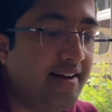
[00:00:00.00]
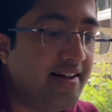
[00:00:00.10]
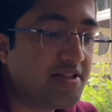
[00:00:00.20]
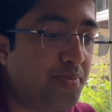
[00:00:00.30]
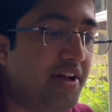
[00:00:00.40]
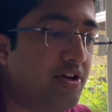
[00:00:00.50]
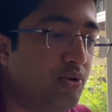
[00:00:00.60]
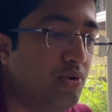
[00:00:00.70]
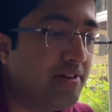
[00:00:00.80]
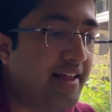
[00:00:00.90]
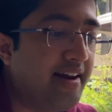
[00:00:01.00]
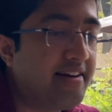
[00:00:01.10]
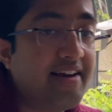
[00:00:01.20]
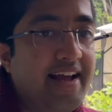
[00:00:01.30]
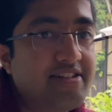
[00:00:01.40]
it's pretty cool that
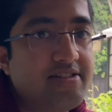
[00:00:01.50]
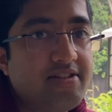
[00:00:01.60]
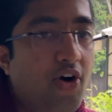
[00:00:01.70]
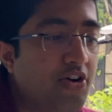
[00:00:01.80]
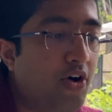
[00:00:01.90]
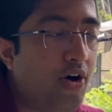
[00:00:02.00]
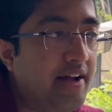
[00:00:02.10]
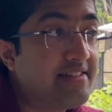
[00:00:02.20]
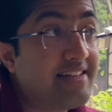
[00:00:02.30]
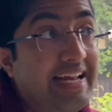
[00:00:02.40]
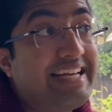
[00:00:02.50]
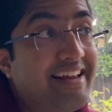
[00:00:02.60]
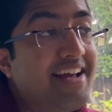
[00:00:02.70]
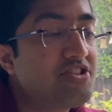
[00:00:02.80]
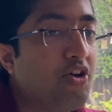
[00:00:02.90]
it connects
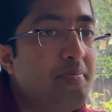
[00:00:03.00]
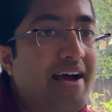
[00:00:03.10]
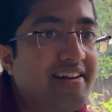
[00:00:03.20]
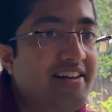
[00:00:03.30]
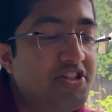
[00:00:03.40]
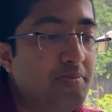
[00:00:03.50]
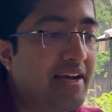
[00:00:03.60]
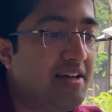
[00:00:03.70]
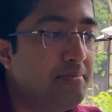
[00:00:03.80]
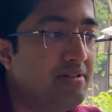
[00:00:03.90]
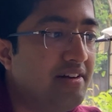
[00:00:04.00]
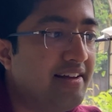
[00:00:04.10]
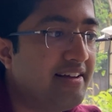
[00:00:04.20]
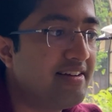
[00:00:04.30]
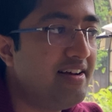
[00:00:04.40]
automatically to my gimbal,
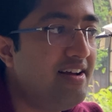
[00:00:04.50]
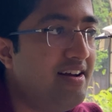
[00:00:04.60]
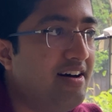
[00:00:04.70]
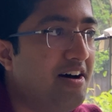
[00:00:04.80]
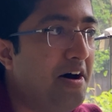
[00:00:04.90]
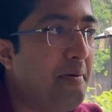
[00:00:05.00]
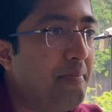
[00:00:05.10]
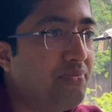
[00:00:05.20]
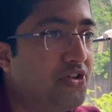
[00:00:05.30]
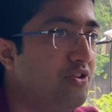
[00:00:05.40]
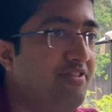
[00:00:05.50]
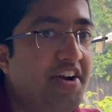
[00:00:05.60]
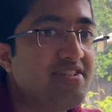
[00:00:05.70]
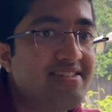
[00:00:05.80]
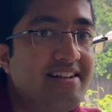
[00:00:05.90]
and it through
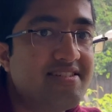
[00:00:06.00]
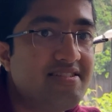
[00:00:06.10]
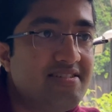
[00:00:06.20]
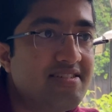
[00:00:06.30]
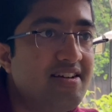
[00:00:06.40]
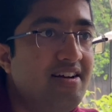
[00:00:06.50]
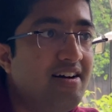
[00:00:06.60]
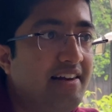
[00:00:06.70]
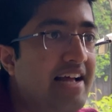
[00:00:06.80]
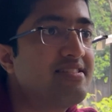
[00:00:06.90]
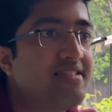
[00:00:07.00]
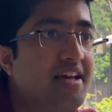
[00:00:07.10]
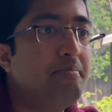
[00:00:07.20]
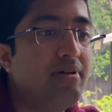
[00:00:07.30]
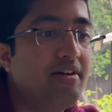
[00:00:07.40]
various sensors lets the
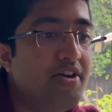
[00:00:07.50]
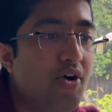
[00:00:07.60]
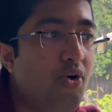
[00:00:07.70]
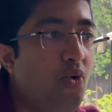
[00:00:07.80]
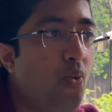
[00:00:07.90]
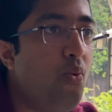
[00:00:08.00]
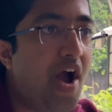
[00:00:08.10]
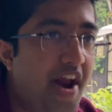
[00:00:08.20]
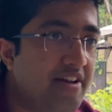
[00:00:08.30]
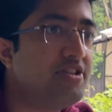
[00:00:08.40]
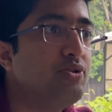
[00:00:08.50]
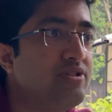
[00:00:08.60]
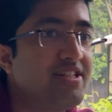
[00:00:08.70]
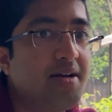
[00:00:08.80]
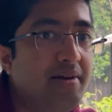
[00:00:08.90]
gimbal know where to
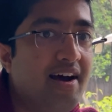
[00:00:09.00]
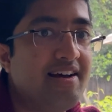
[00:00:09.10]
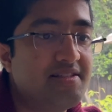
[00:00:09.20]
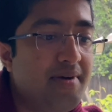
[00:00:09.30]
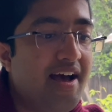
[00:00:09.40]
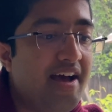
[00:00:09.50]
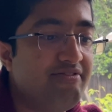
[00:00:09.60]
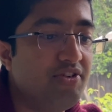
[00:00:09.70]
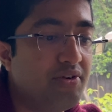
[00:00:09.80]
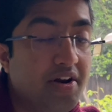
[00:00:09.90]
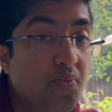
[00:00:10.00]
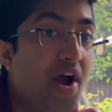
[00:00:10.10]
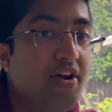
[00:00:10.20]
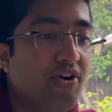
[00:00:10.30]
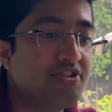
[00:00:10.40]
stabilize my iPhone and
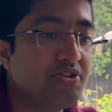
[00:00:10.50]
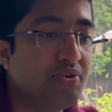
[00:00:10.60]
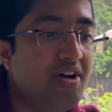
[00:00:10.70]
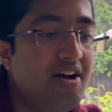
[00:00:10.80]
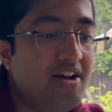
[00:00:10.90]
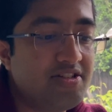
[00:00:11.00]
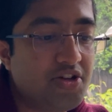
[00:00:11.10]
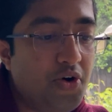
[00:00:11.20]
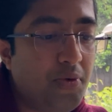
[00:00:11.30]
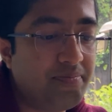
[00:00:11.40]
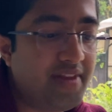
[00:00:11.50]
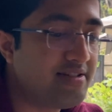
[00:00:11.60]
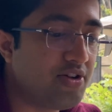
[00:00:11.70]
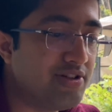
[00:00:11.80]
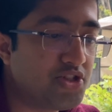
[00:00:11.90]
where not to. So
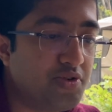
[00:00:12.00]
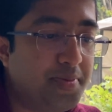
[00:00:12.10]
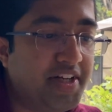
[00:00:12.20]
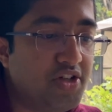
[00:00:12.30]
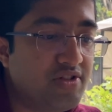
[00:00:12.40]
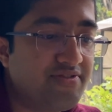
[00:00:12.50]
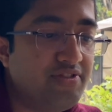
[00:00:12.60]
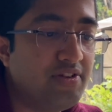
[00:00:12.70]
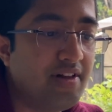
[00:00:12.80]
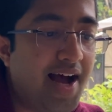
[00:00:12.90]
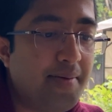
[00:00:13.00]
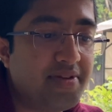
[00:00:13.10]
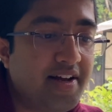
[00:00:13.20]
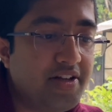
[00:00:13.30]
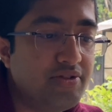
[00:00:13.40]
that's also a pretty useful app
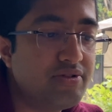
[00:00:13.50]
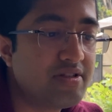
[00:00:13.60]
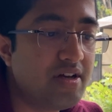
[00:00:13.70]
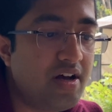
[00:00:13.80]
that I use.